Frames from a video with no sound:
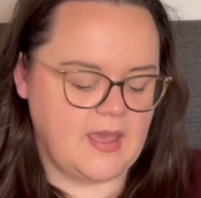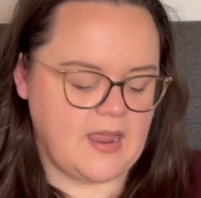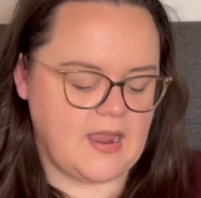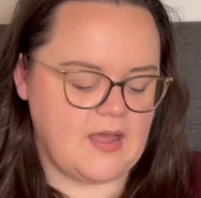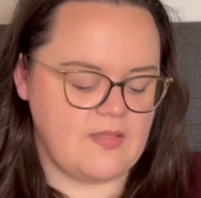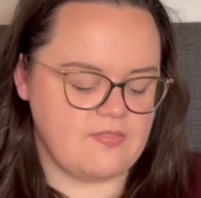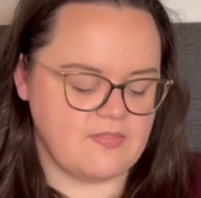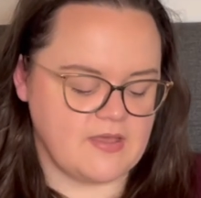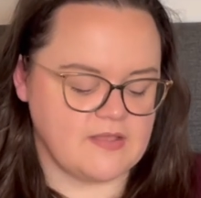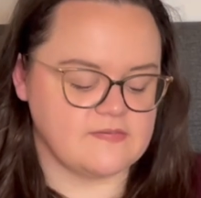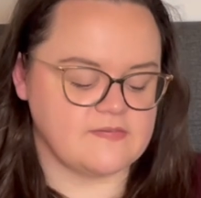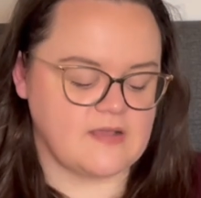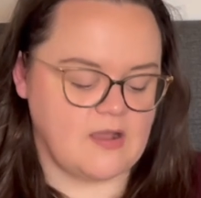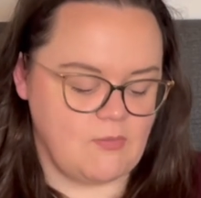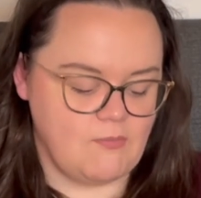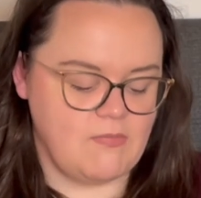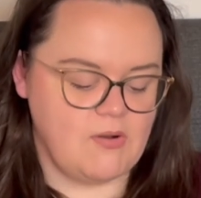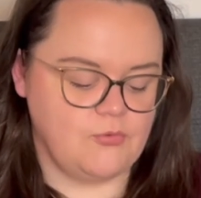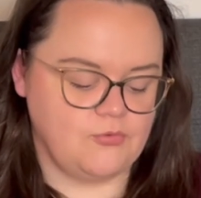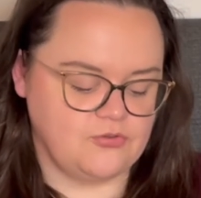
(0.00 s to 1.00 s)
And that's how
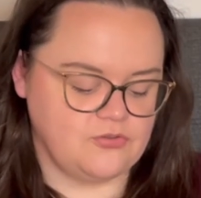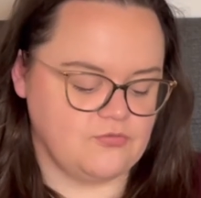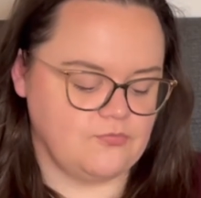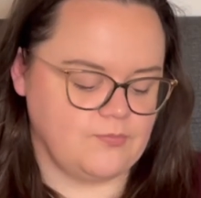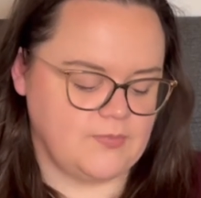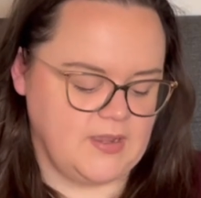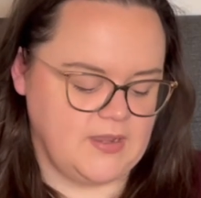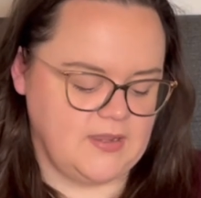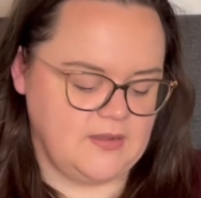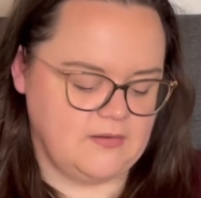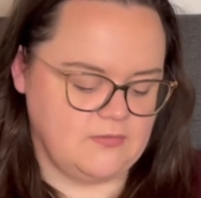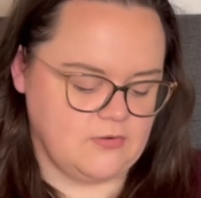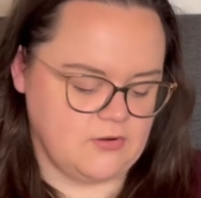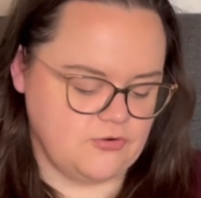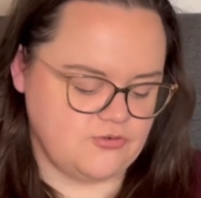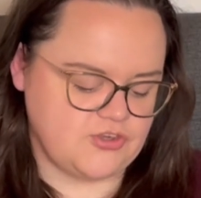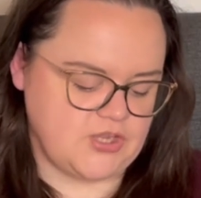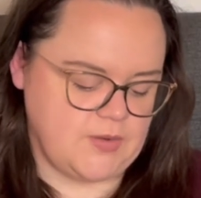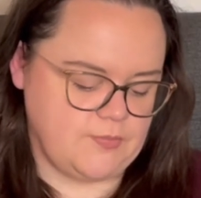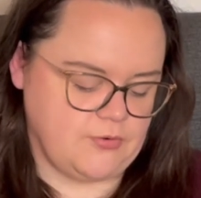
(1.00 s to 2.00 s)
most of my
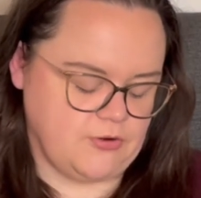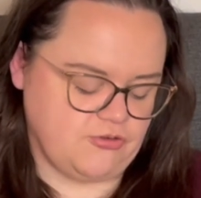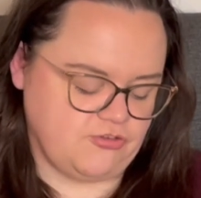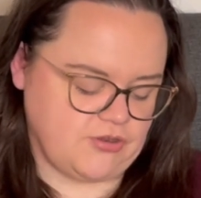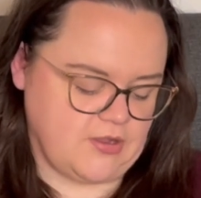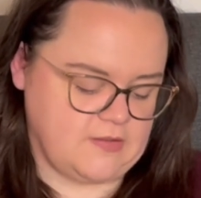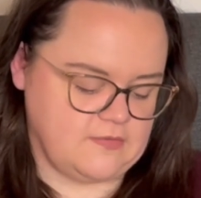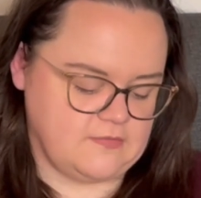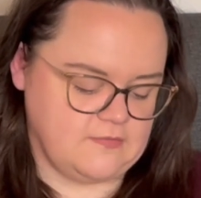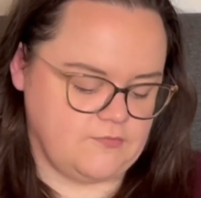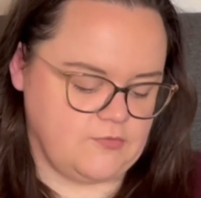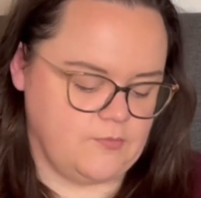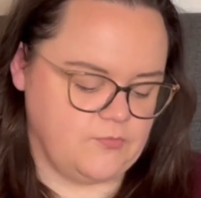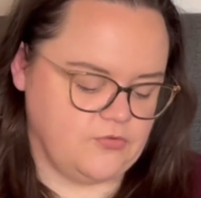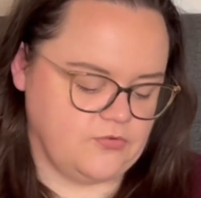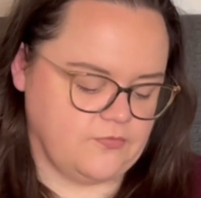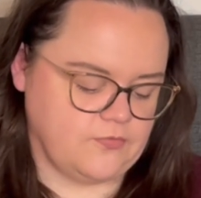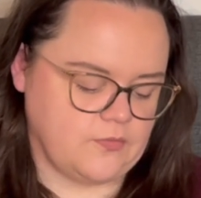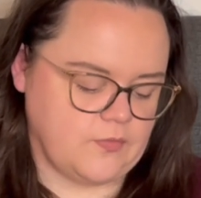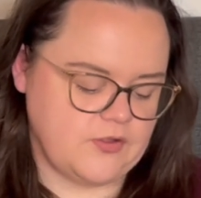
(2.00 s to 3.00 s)
crochet projects have come to
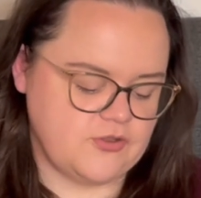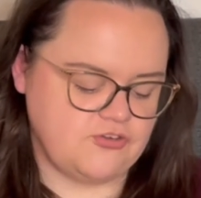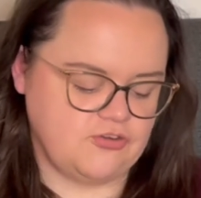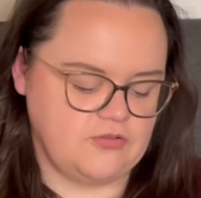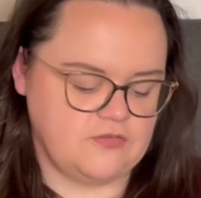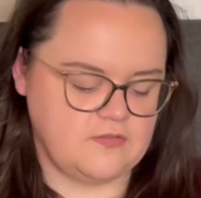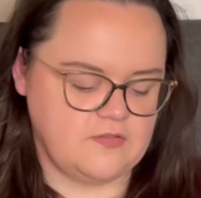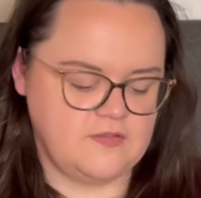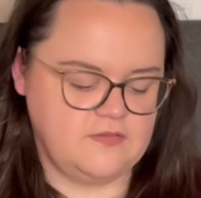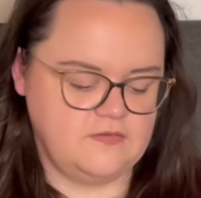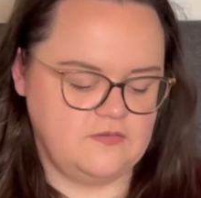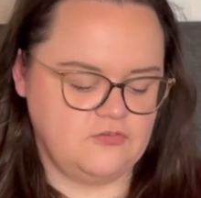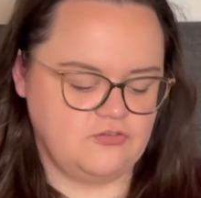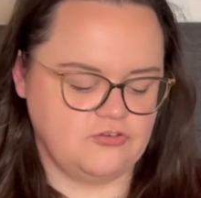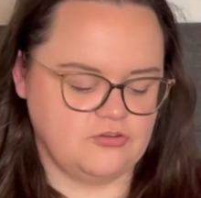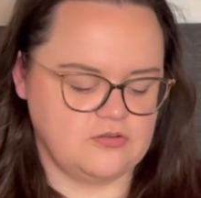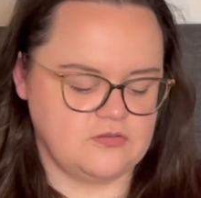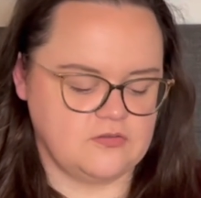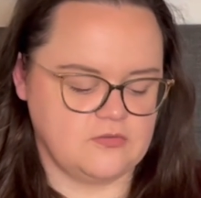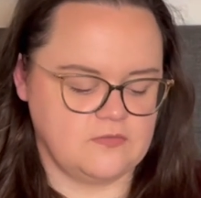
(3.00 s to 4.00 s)
fruition. So this is
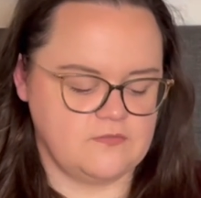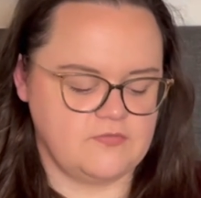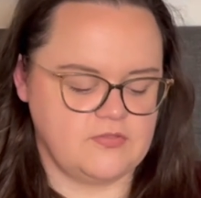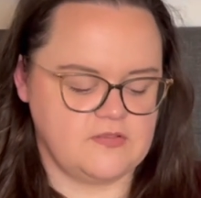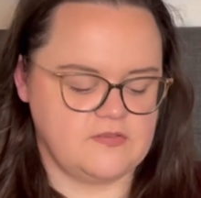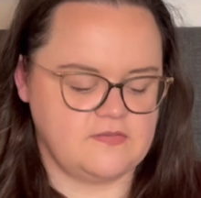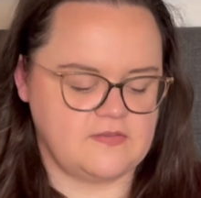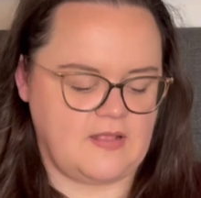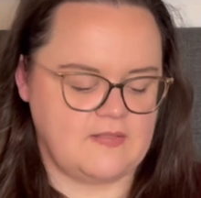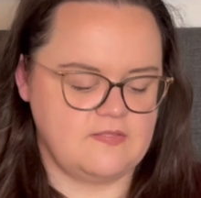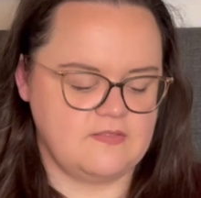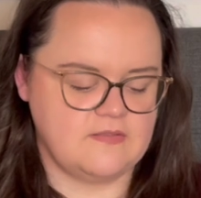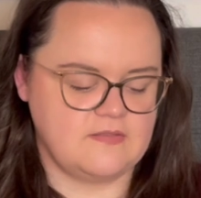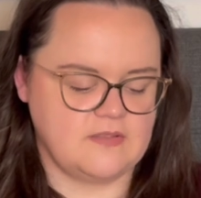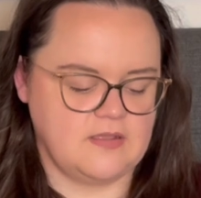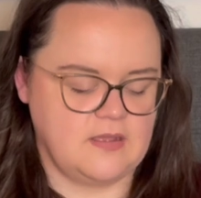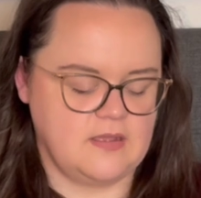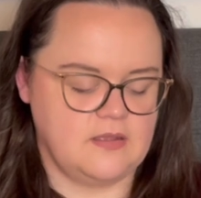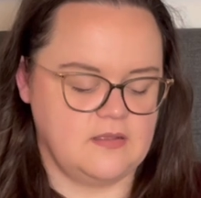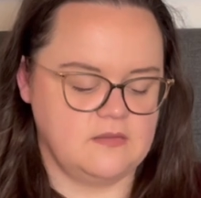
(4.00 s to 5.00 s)
just sort of the
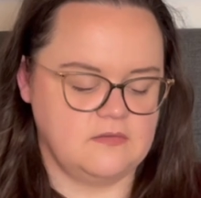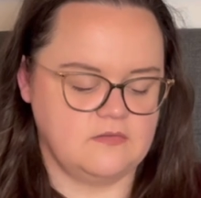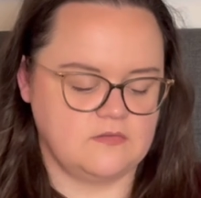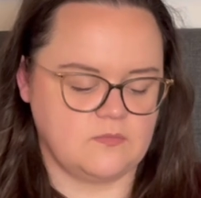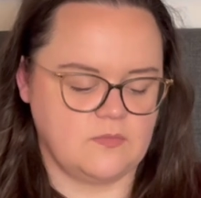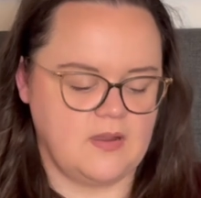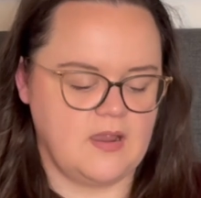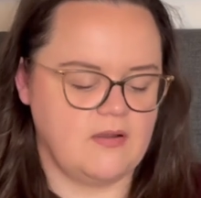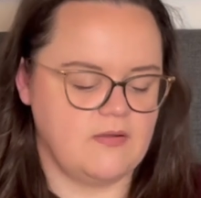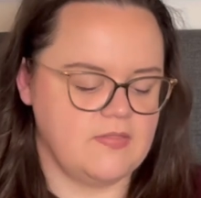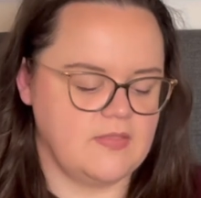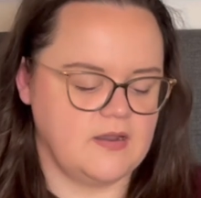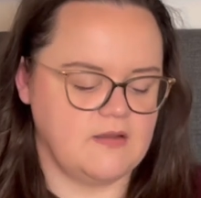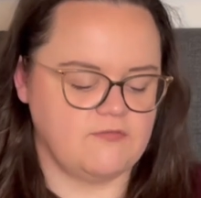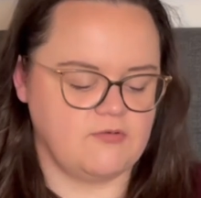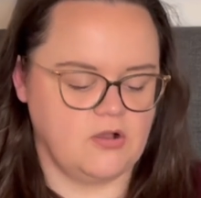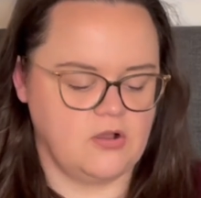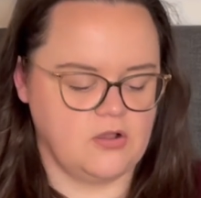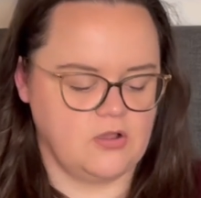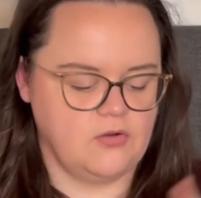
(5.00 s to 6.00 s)
center square, and then I've
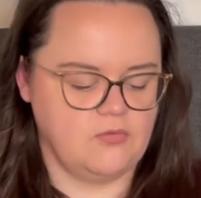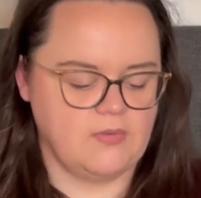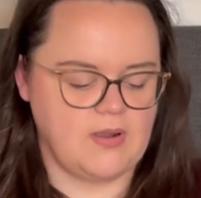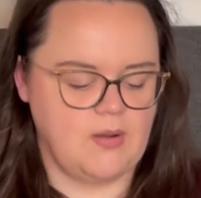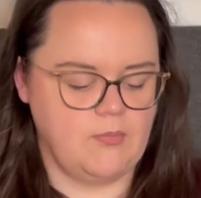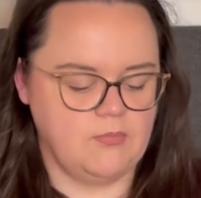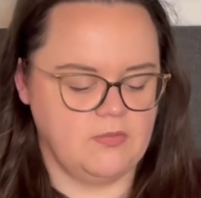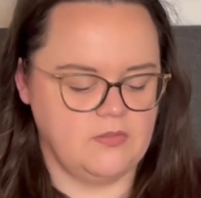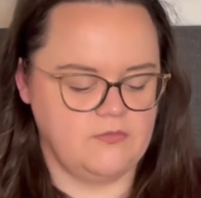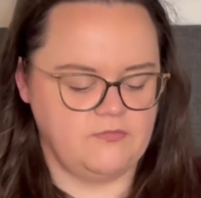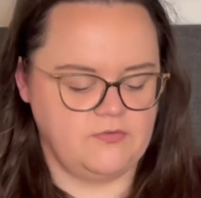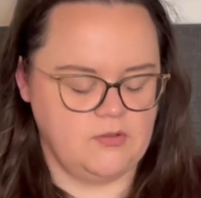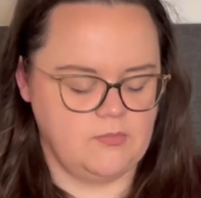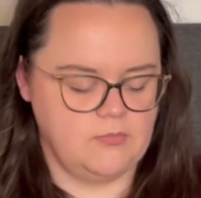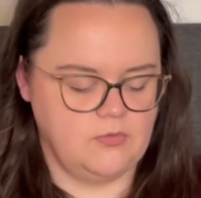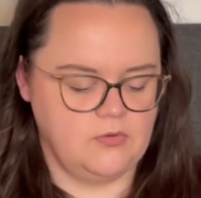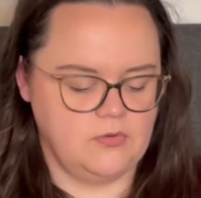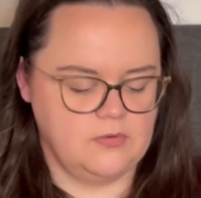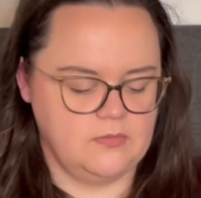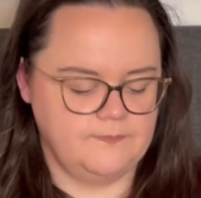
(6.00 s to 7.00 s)
got to go around with a few
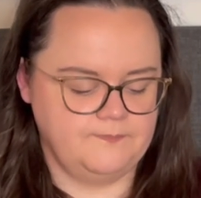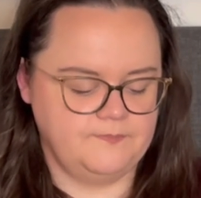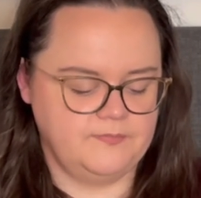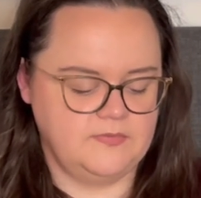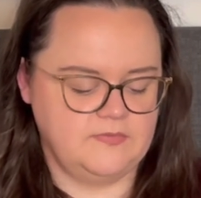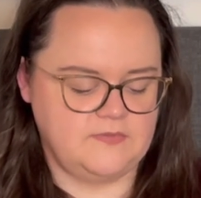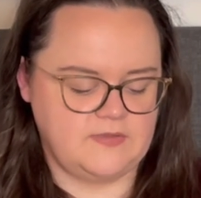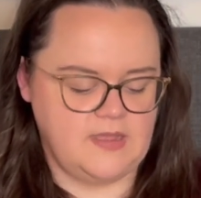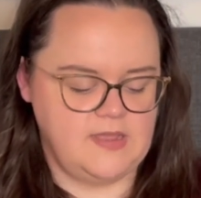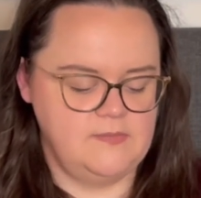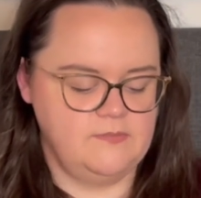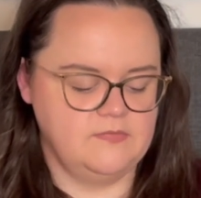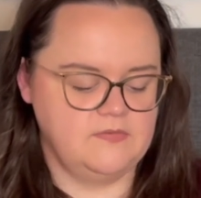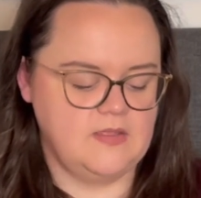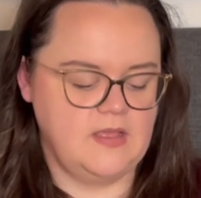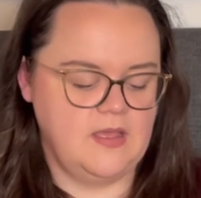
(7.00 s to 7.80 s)
more times.